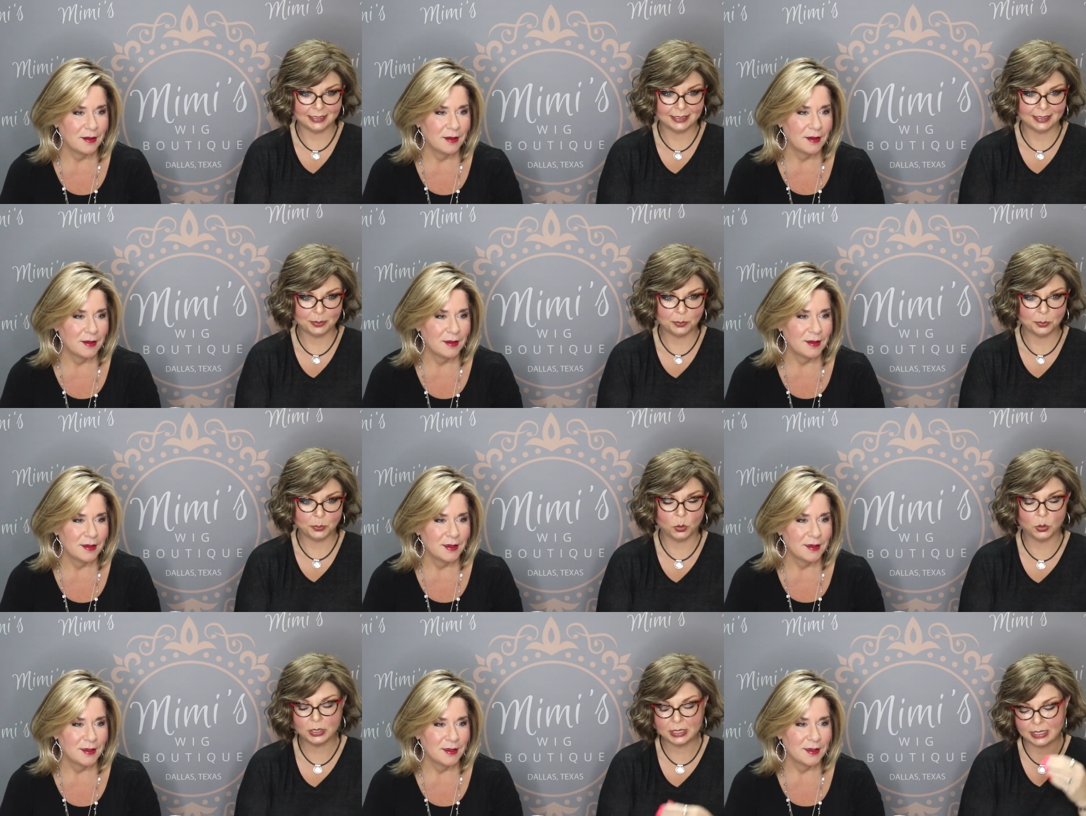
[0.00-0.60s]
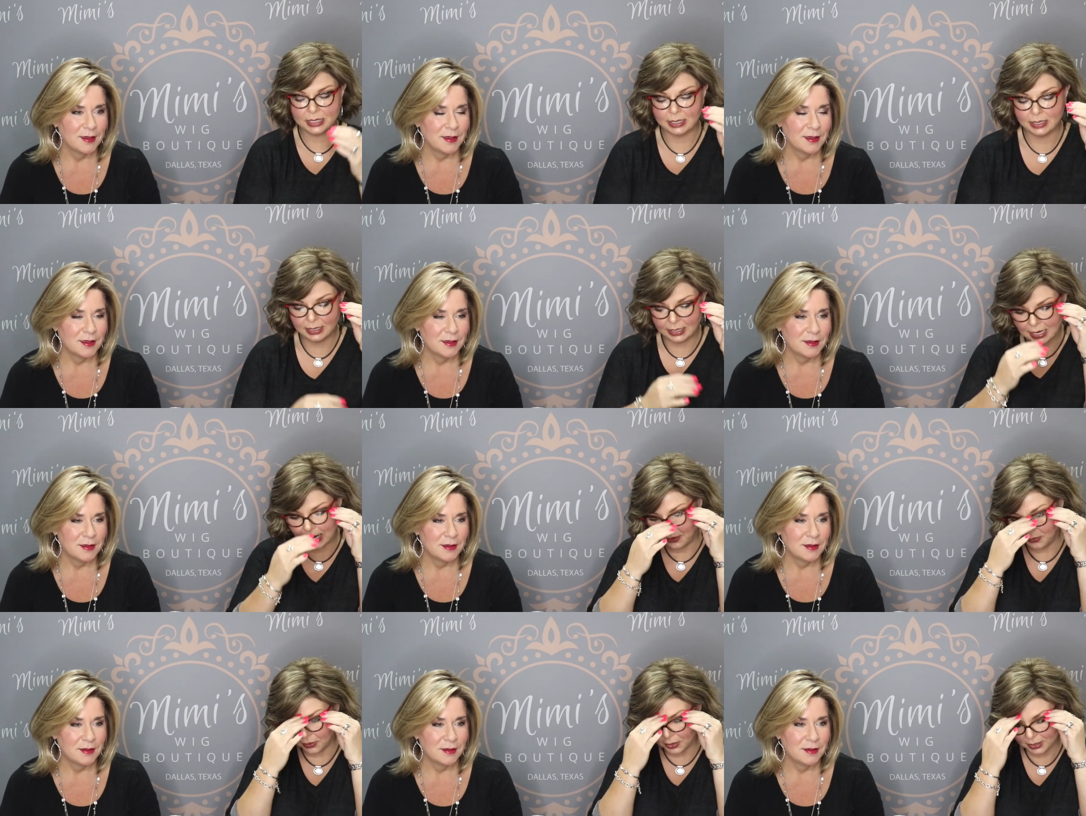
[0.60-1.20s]
Speaker 1: Poor Cindy. I
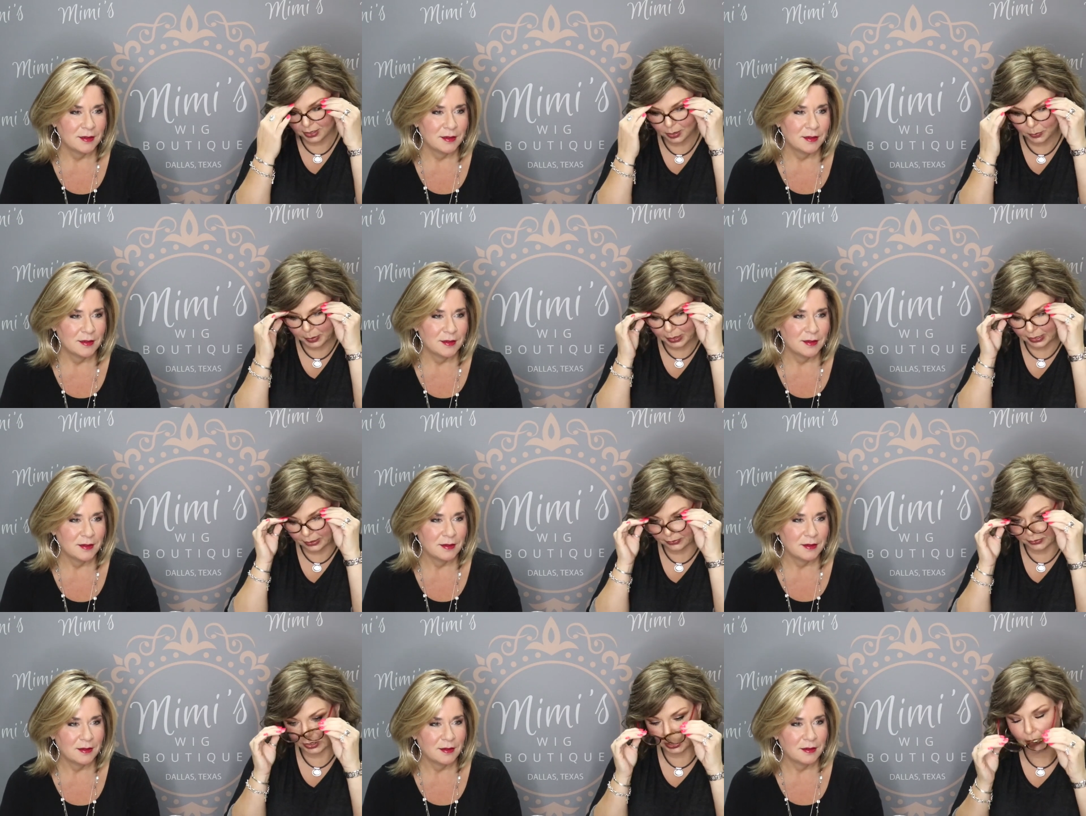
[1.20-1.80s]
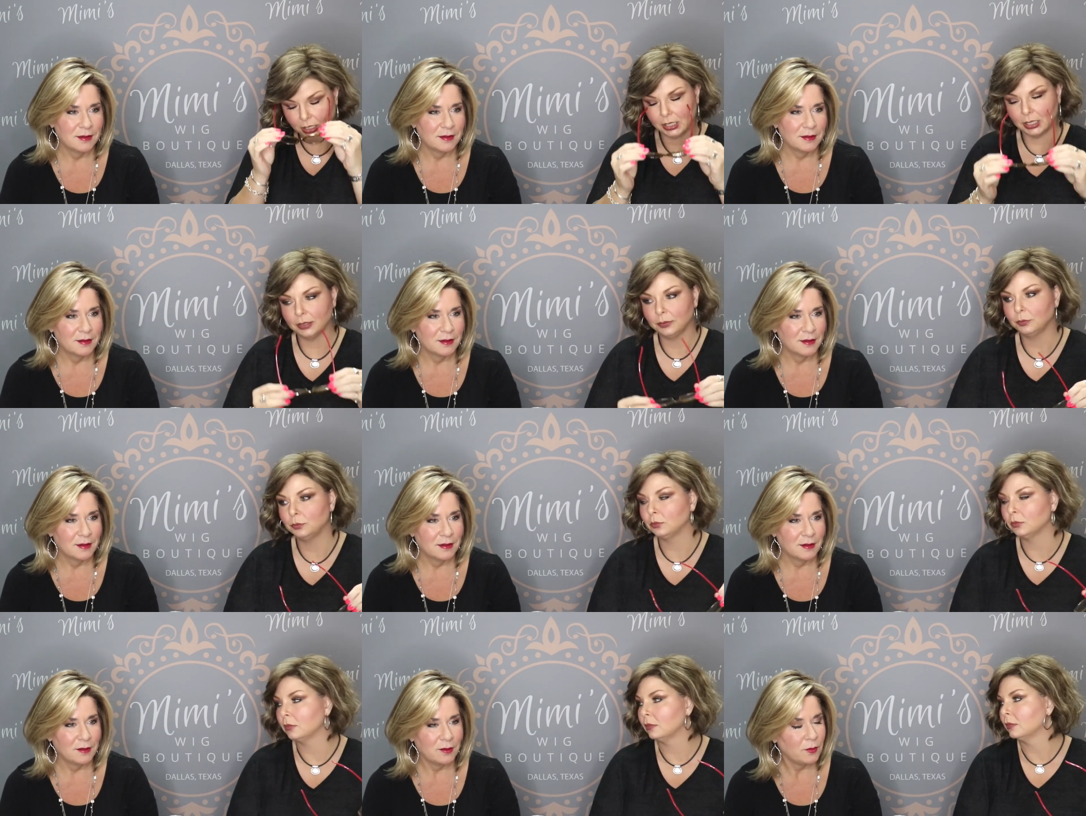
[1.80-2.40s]
felt so bad for her.
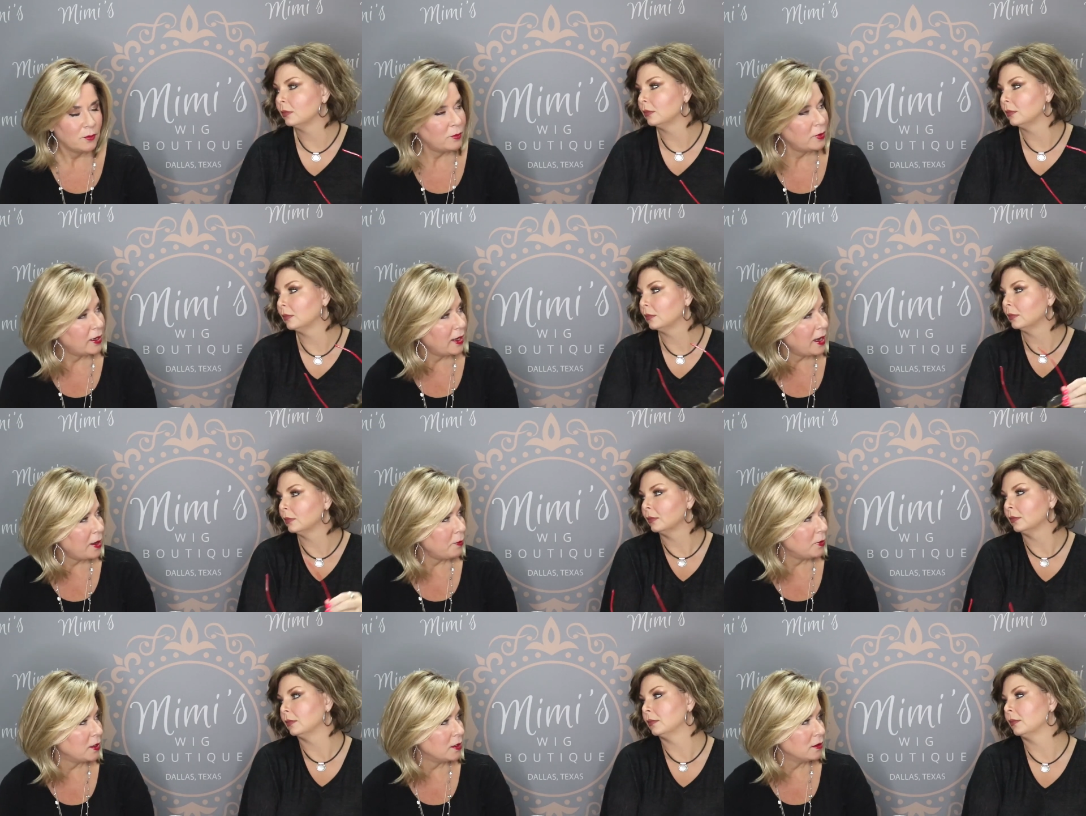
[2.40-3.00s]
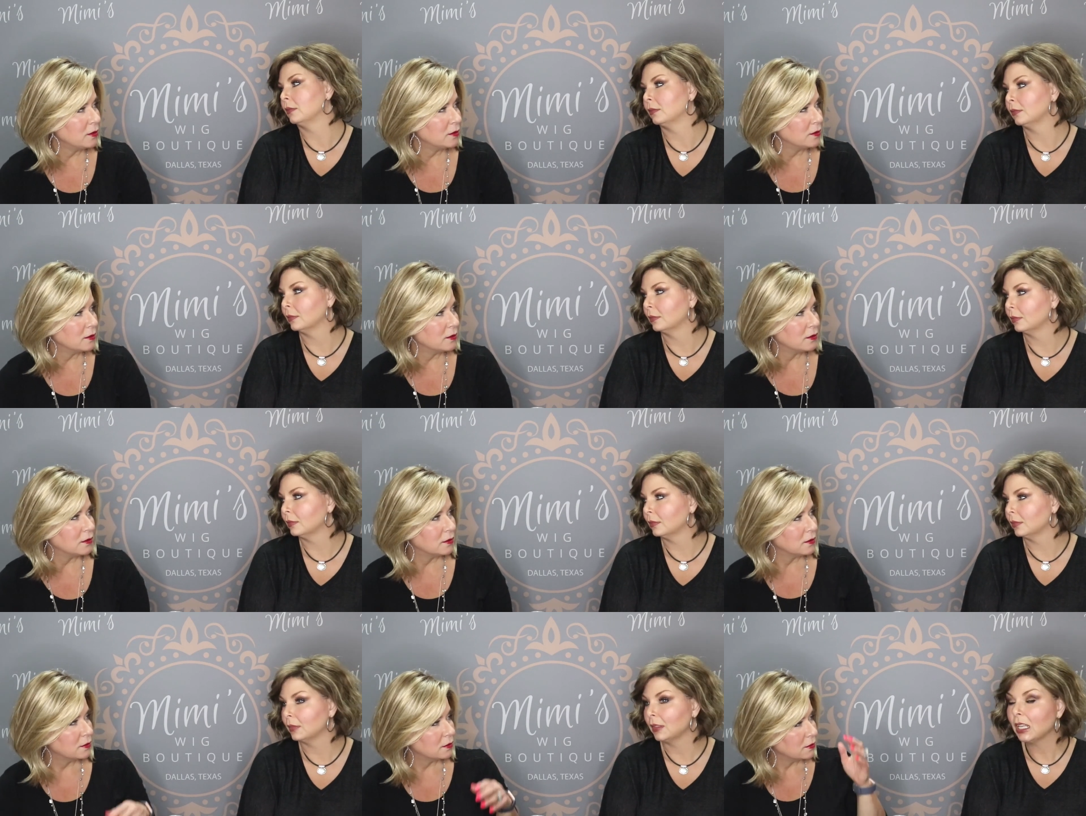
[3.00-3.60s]
What happened?
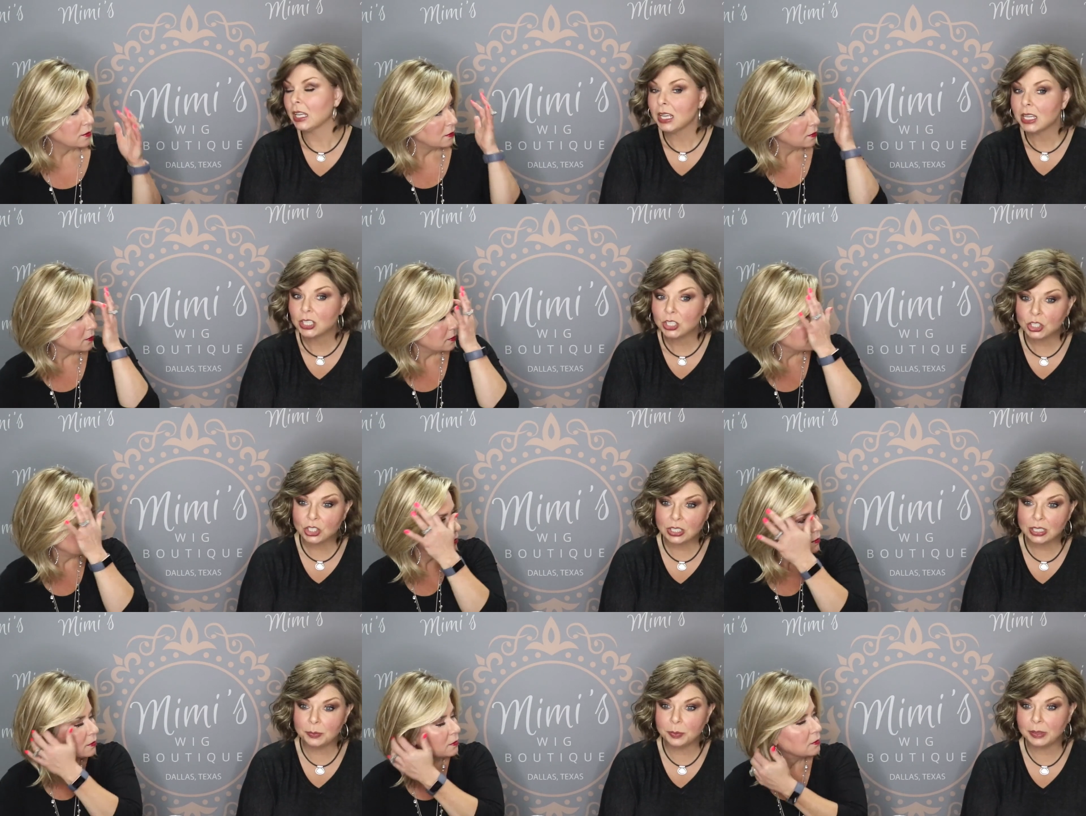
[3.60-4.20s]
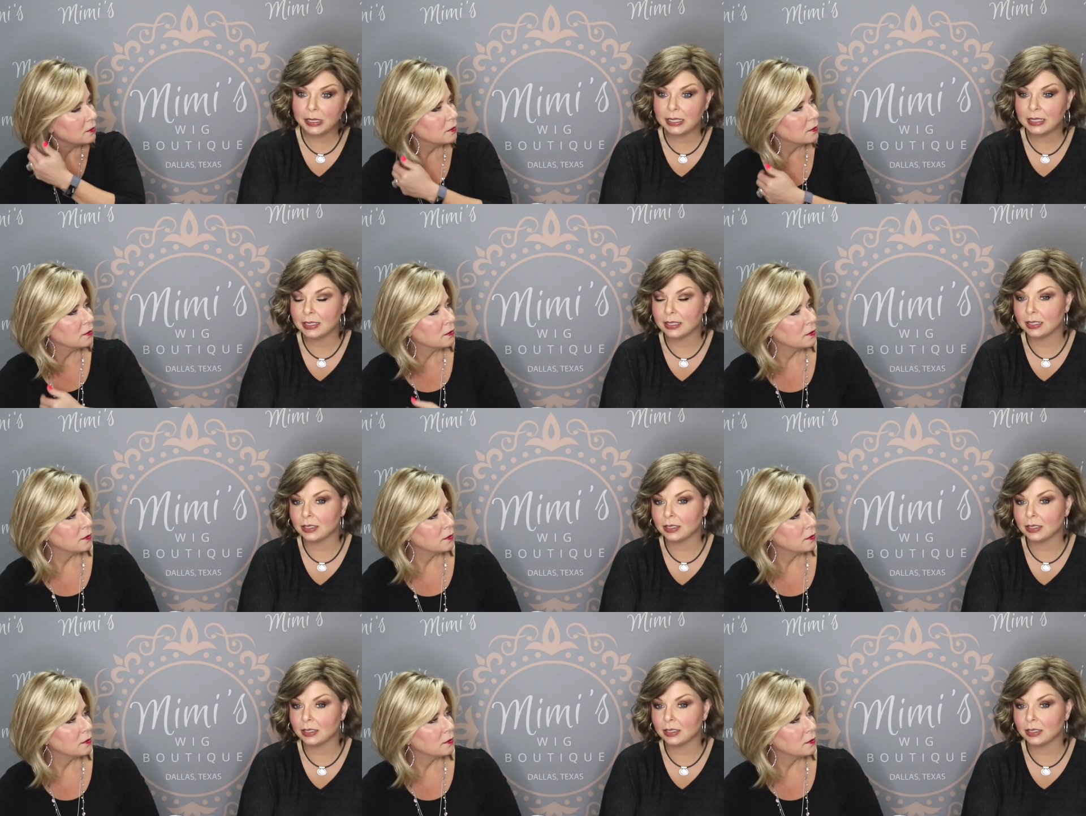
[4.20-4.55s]
She placed an